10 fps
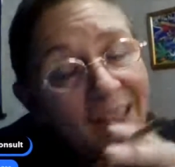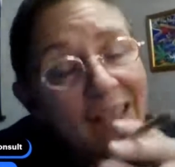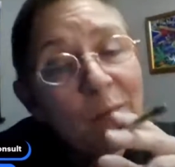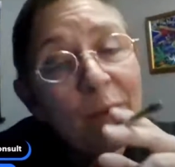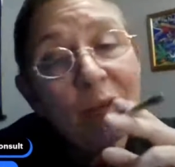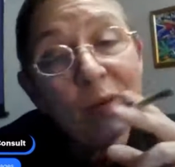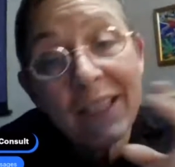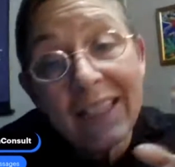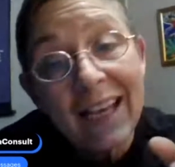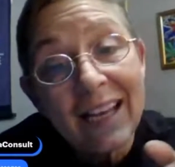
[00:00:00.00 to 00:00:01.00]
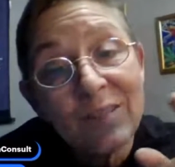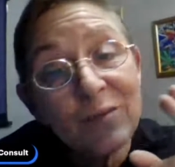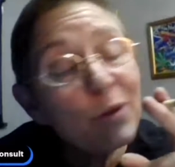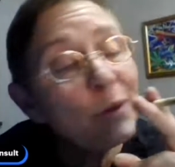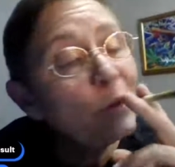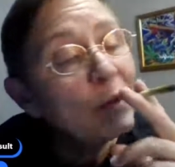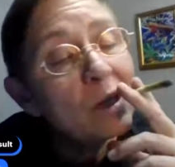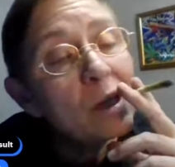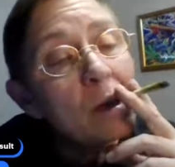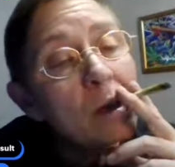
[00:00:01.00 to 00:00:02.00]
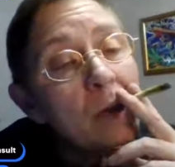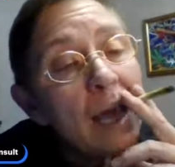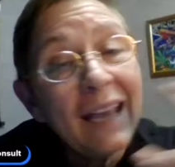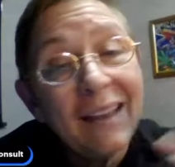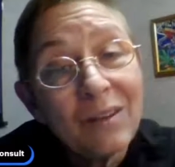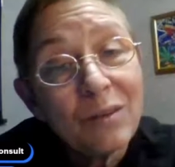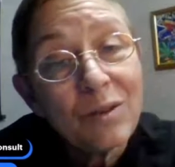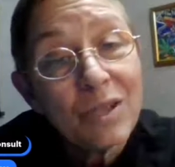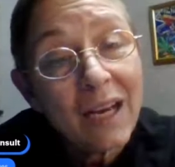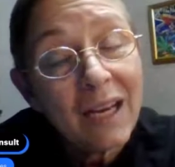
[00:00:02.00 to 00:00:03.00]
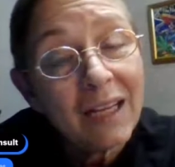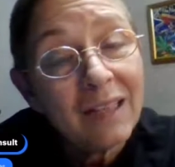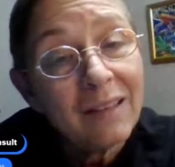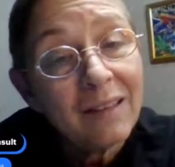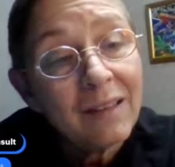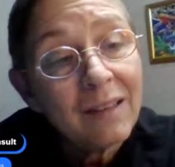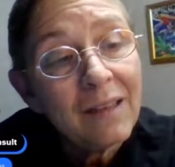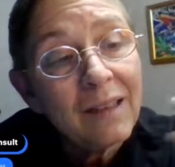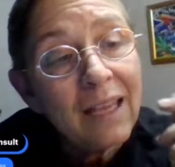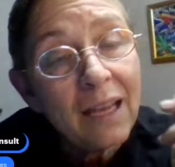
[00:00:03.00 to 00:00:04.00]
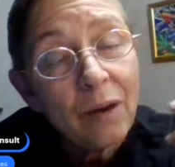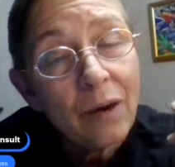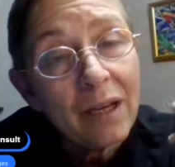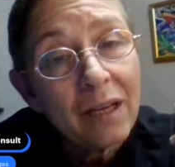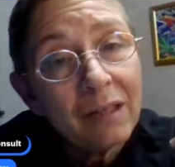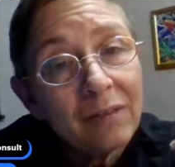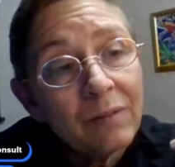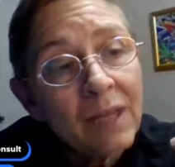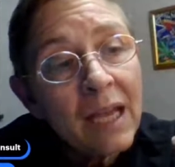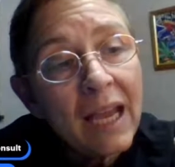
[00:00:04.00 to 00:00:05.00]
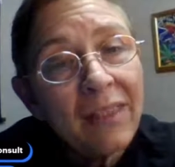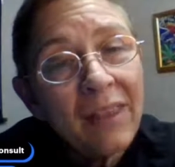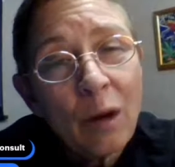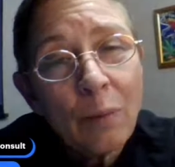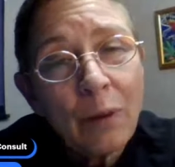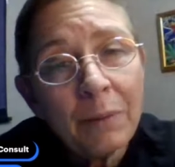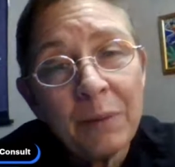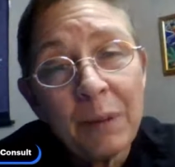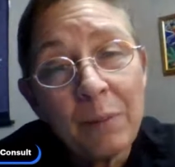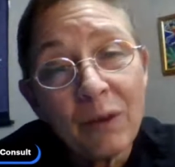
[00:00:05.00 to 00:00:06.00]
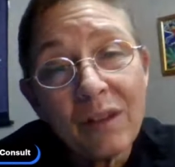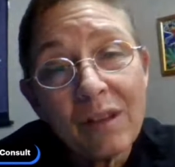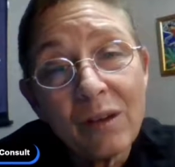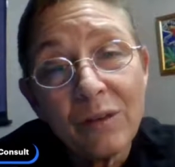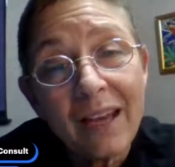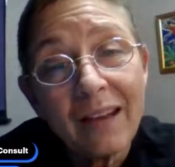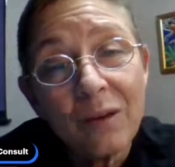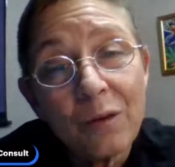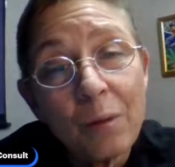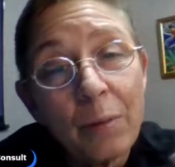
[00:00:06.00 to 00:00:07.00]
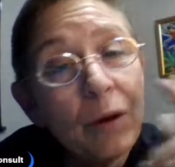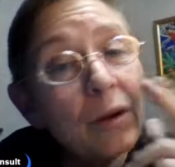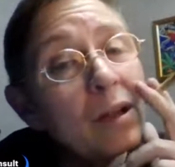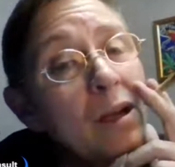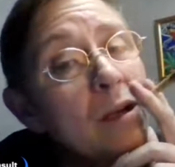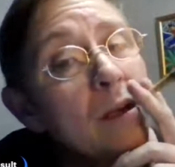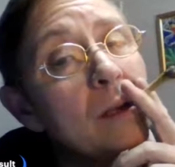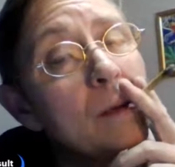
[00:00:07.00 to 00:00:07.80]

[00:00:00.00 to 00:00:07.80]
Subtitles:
it'll make really nice fruit. And it'll shade the area. And then I'll probably build a little deck under the pergola